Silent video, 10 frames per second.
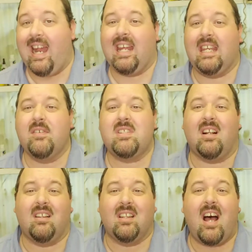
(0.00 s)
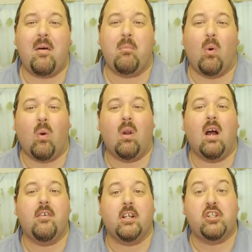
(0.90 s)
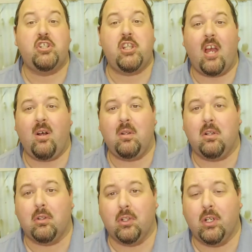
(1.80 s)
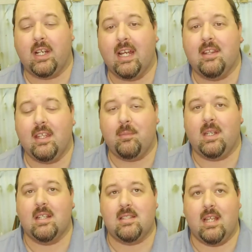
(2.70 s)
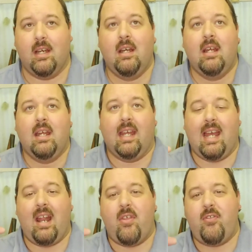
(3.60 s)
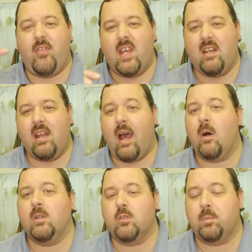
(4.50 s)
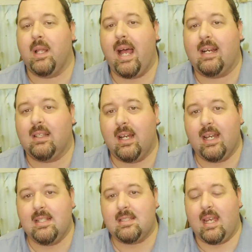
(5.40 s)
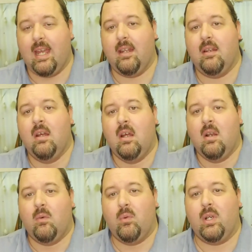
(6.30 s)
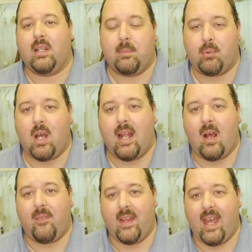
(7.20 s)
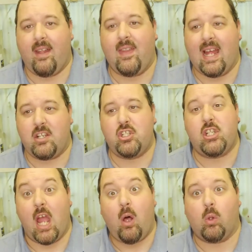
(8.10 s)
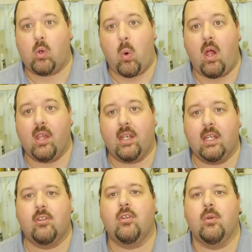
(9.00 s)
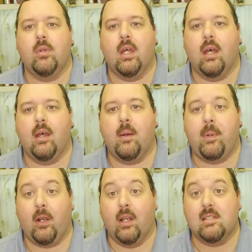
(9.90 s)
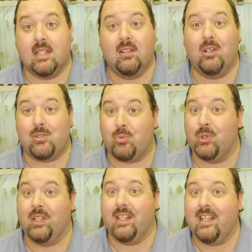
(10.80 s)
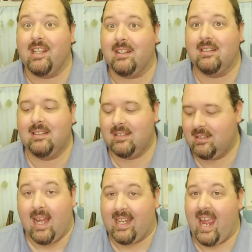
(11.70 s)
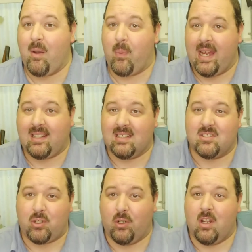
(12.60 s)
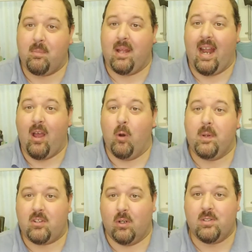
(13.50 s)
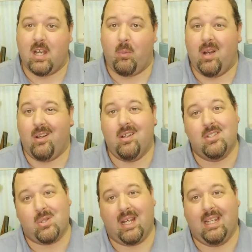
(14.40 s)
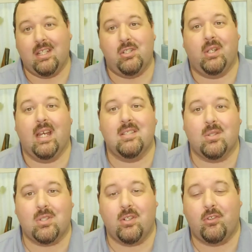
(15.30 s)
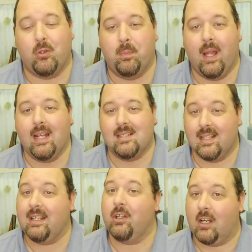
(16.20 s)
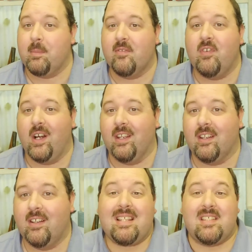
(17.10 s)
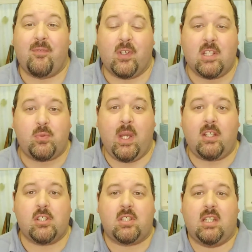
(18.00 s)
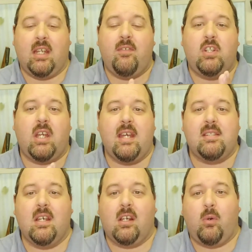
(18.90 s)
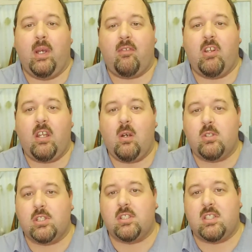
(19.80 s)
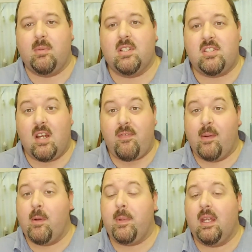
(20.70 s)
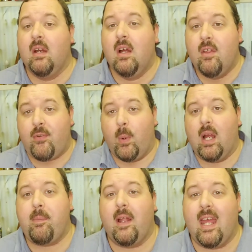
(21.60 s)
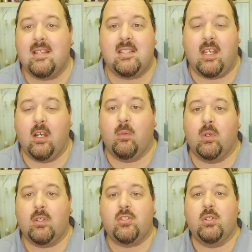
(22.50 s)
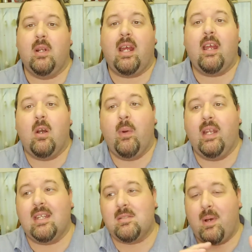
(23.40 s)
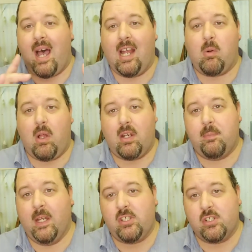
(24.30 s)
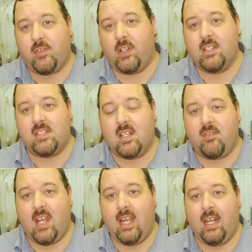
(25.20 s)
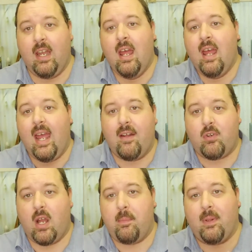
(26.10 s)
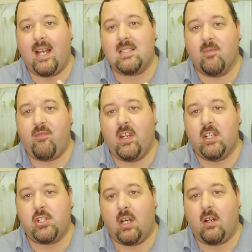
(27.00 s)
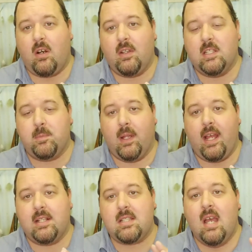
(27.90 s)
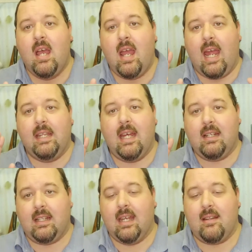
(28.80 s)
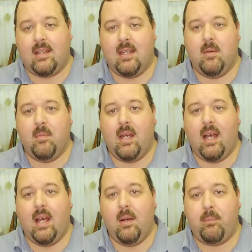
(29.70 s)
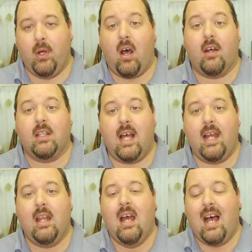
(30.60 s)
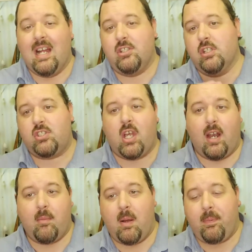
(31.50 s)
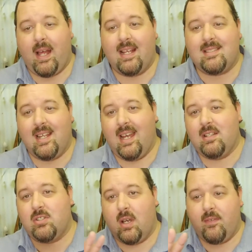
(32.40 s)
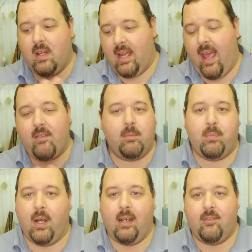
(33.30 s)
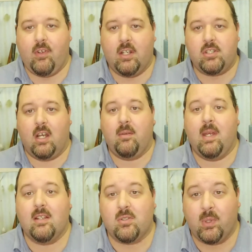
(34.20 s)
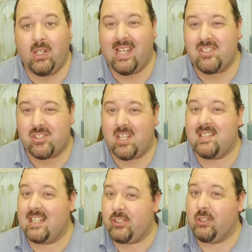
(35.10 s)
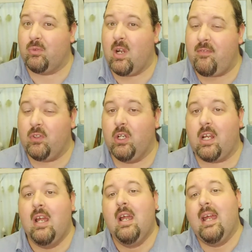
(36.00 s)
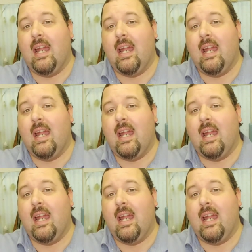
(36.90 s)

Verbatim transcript: And it gives it a lot more of a shell look, I think, because it kind of thinned out those black lines and really brought out that shell quality to the appearance. It looks really neat. I can't wait to get this turned up, and I hope it turns out well so I can get you guys those other two blanks. I think they're going to be fun. Well, that's it for this week. Just give you guys a quick video just of some of the stuff that I'm going to be throwing up on Etsy here real soon. I got to go in and get some high-quality pictures of all this stuff taken after I apply some finish on all these blanks and then get them put online. I just cut them up last night, so I haven't put any finish on them yet. So what you guys just saw is actually the rough look.